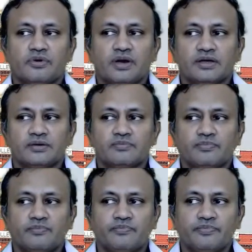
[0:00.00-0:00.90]
I
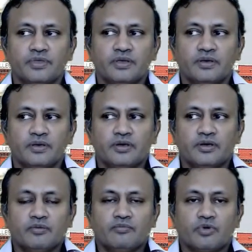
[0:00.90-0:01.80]

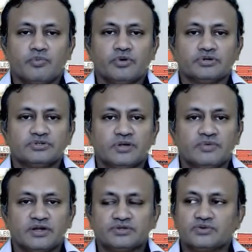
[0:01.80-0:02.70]
proposed them,
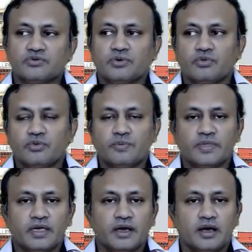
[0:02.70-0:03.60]
let's do
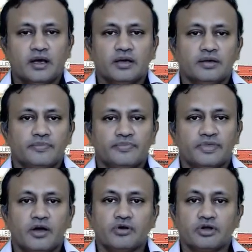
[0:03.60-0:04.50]
a
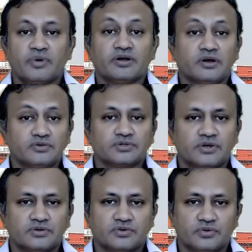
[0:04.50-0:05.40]
automated house
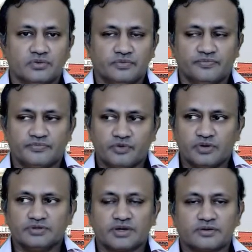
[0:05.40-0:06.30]
control
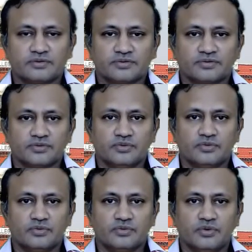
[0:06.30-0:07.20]
project.
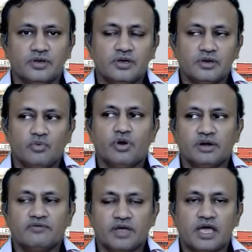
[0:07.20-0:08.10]
So
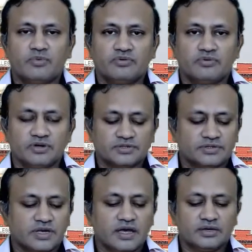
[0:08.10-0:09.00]
what happened was,
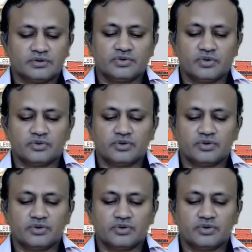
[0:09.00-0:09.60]
I took,